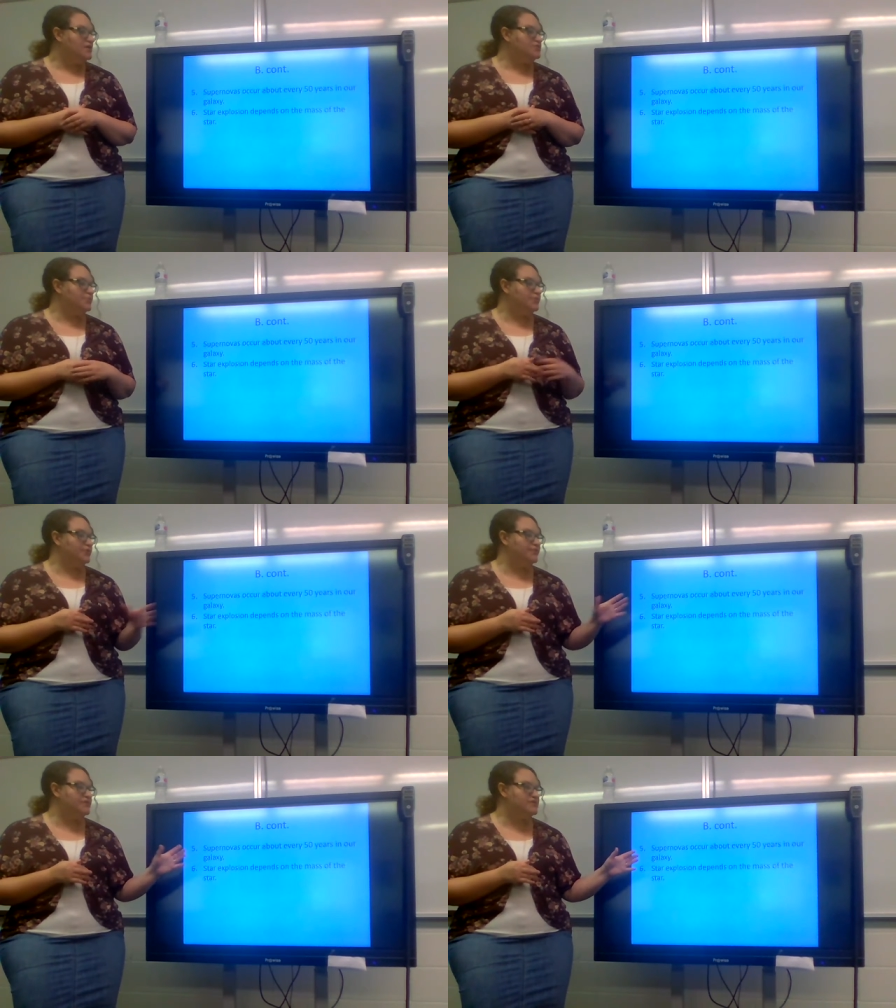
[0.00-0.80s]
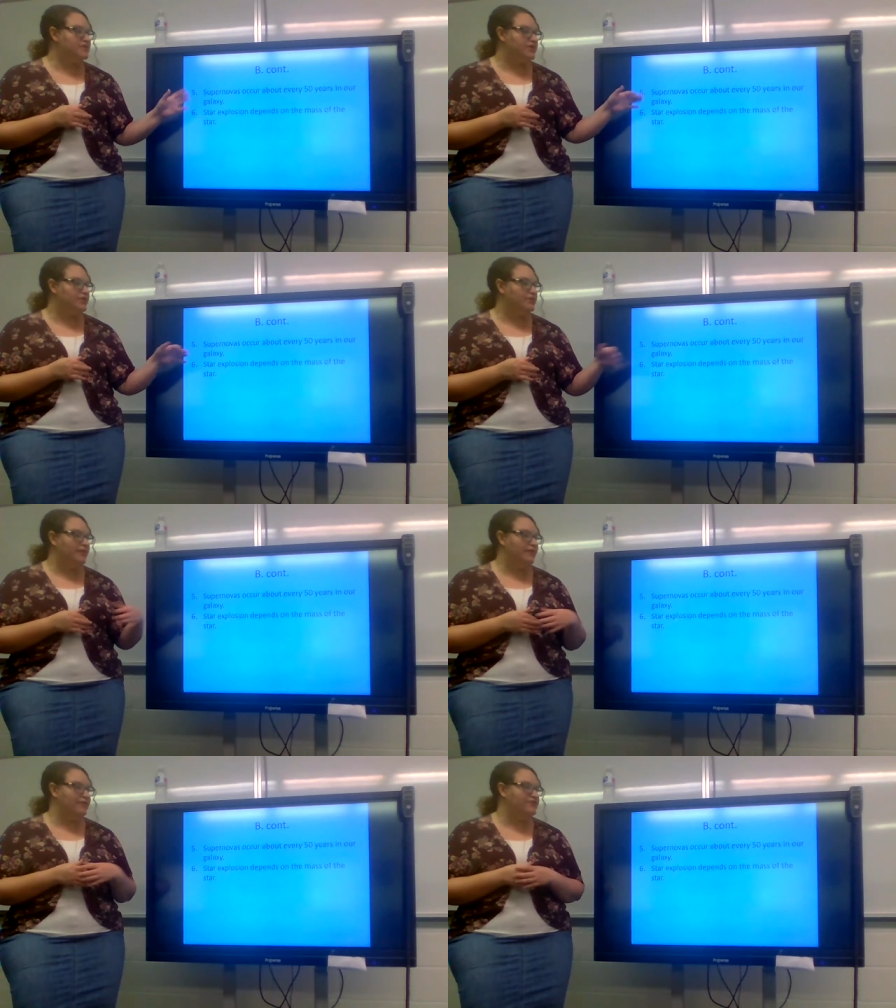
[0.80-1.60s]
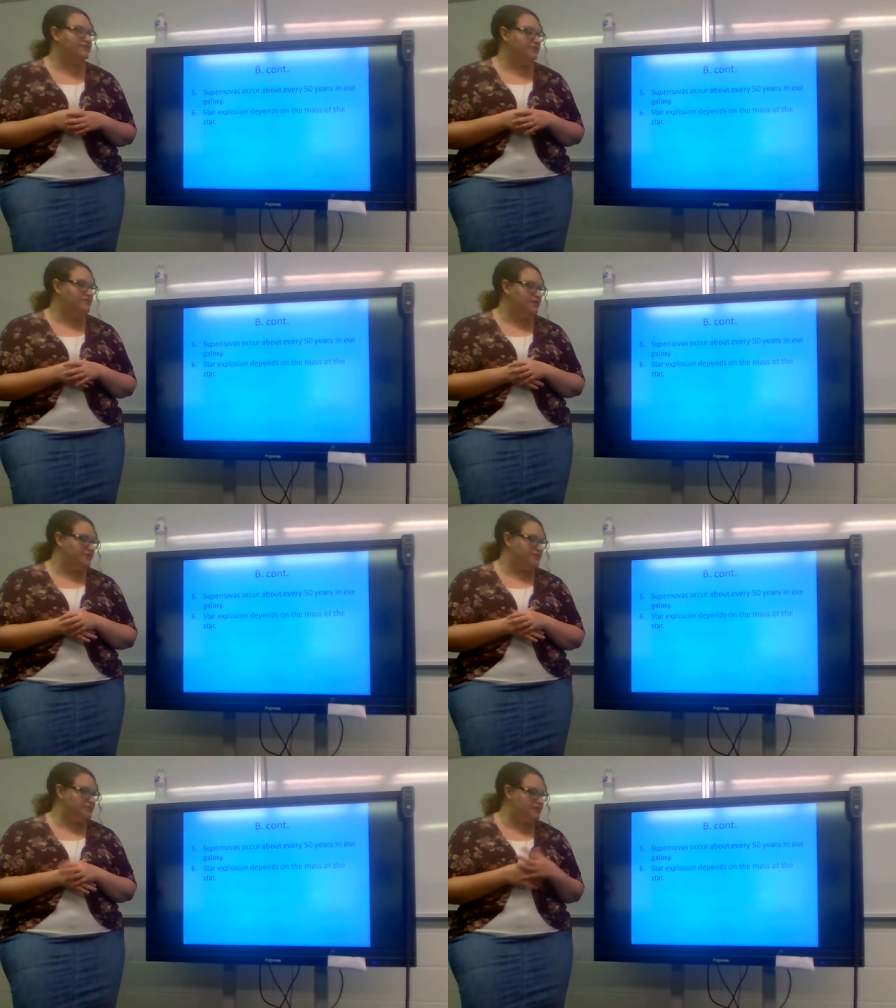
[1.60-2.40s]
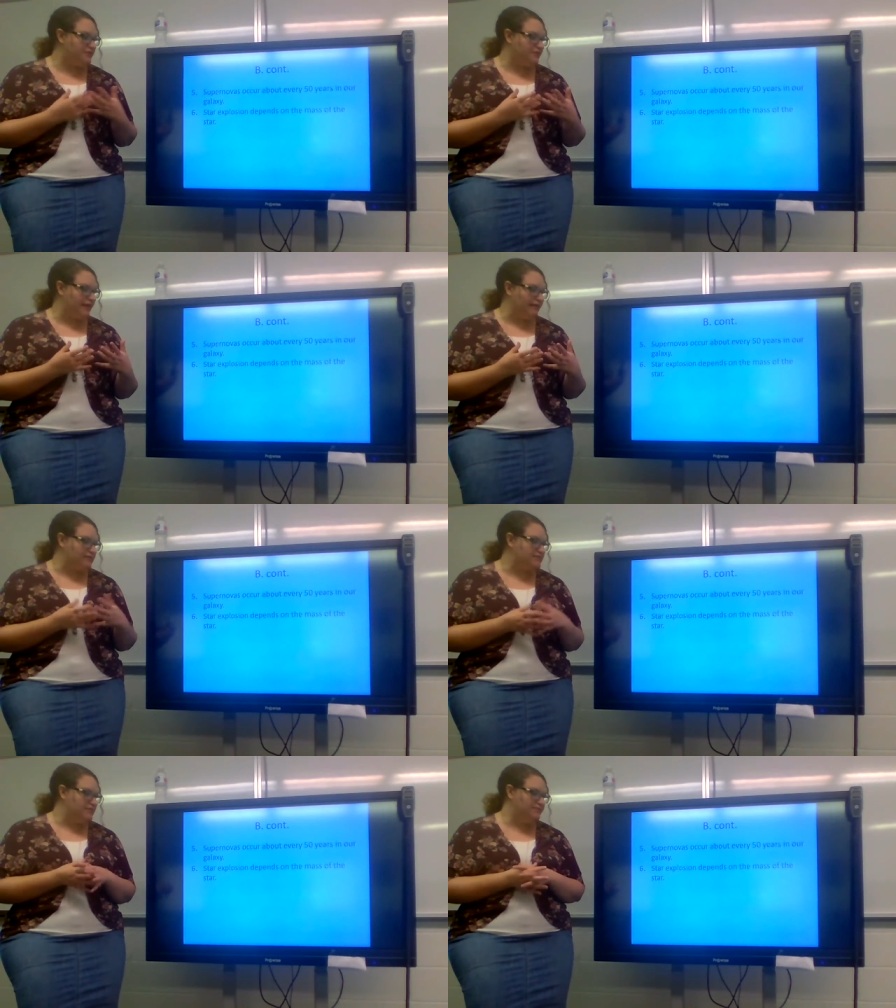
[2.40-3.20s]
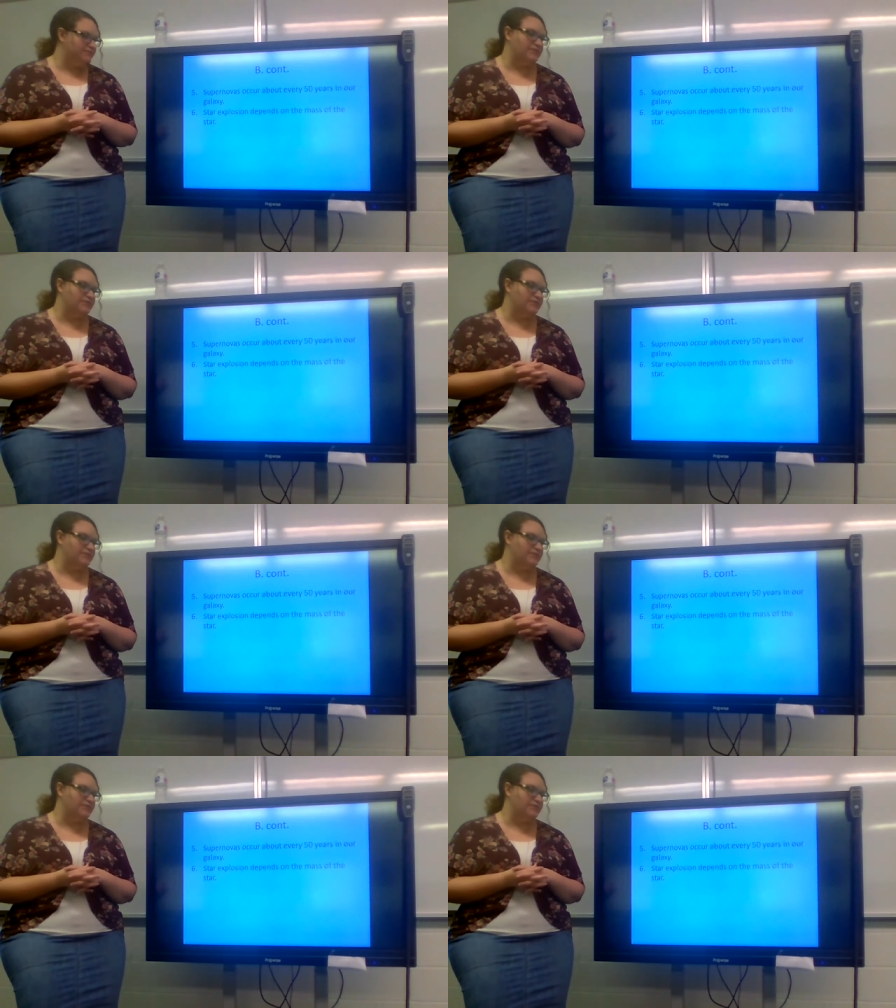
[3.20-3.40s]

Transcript: Supernovas occur about every 50 years in our galaxy.